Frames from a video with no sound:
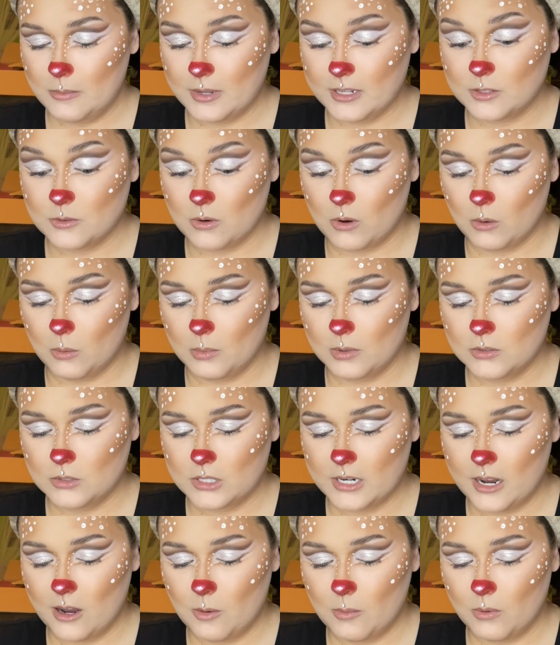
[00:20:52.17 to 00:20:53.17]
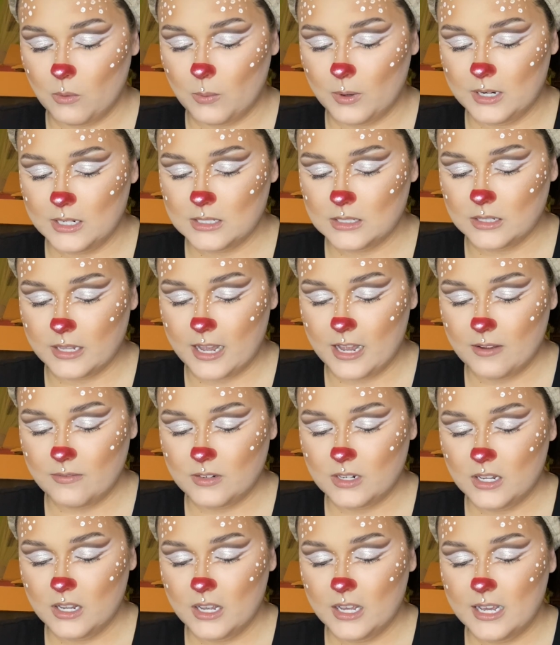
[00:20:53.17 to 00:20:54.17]
It's almost out, but what is left
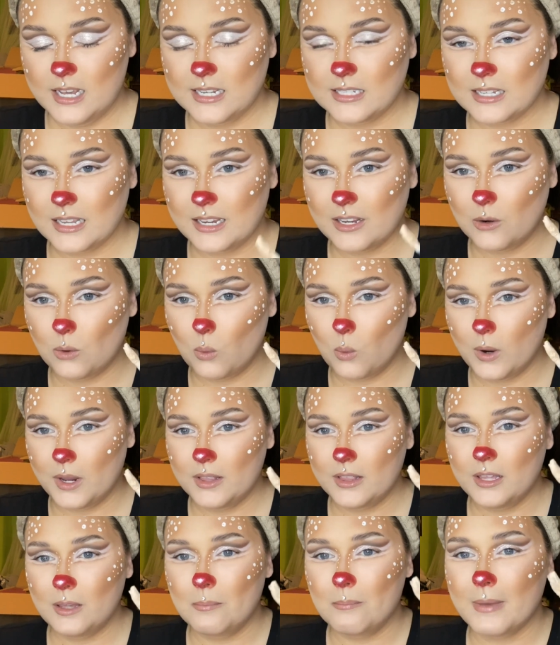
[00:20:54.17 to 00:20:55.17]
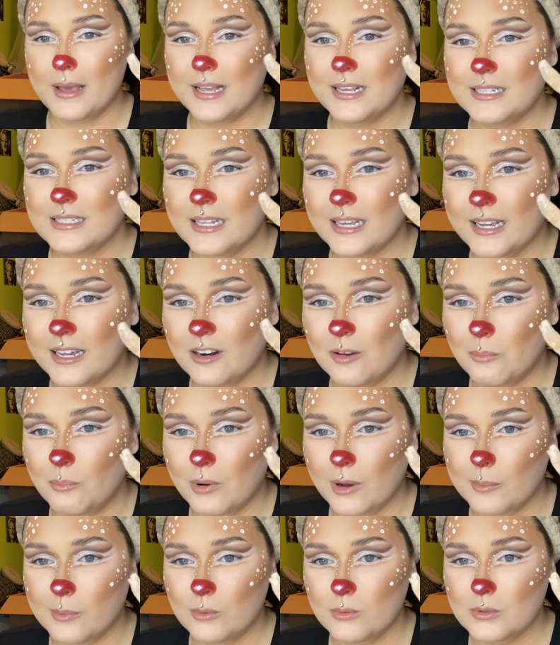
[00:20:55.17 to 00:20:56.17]
is like an oily mist that kind of
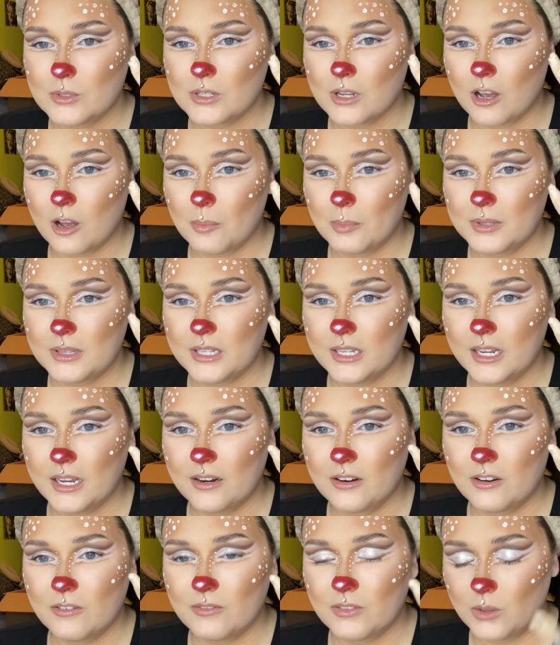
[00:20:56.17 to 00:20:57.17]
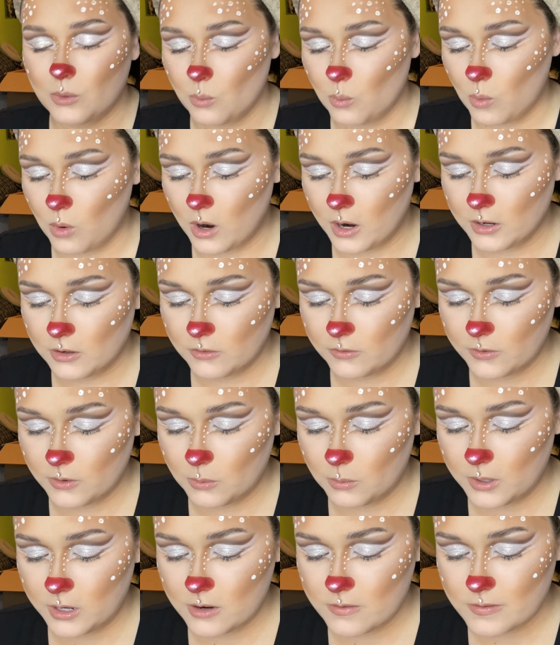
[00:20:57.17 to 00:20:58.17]
bubbles up at the end of the wand for
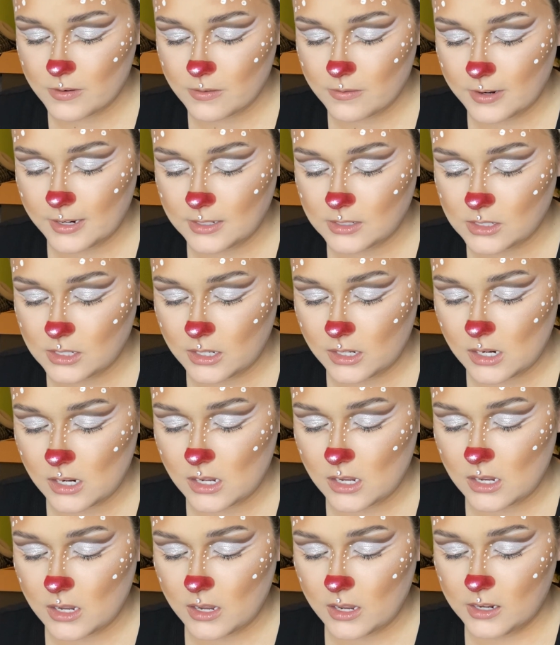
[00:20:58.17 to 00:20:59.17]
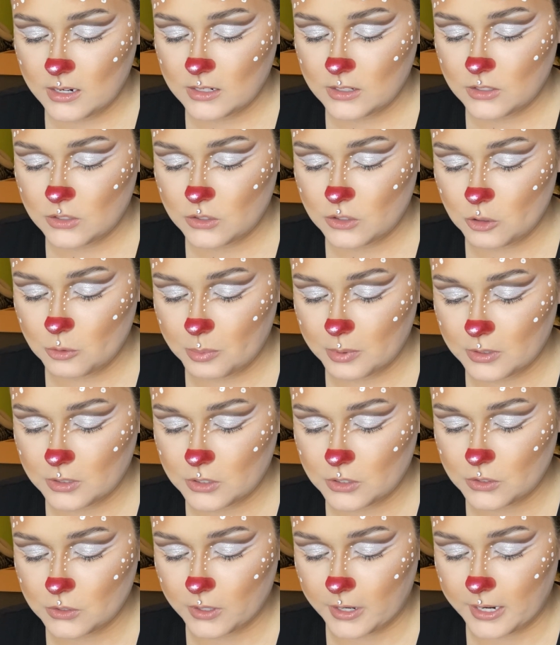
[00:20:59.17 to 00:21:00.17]
whatever reason. Super
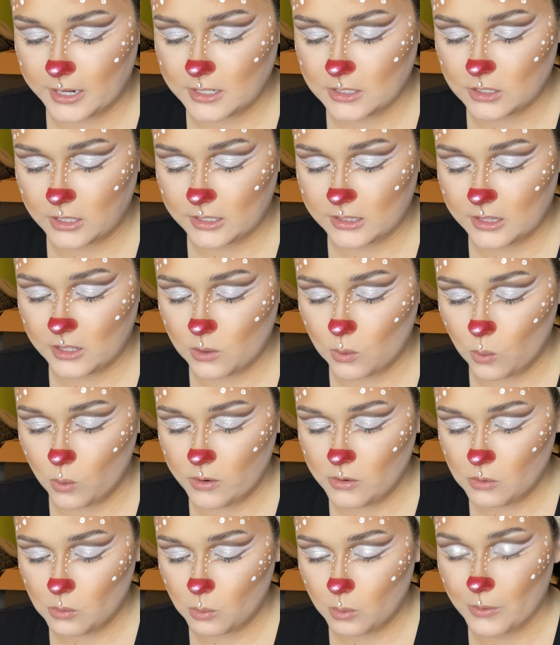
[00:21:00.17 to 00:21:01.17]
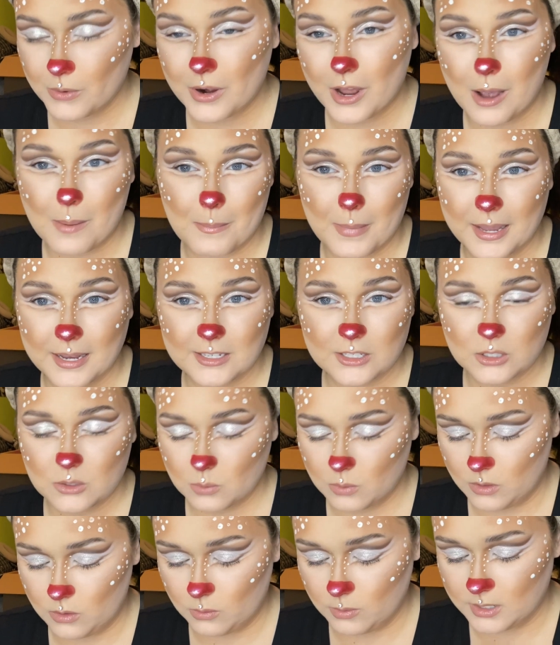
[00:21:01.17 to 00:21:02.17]
strange. Like the oil will not mix
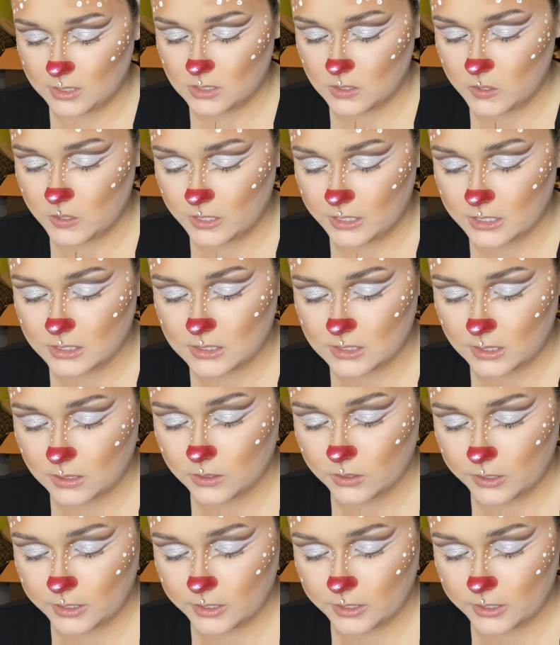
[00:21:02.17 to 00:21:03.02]
with the rest of the concealer.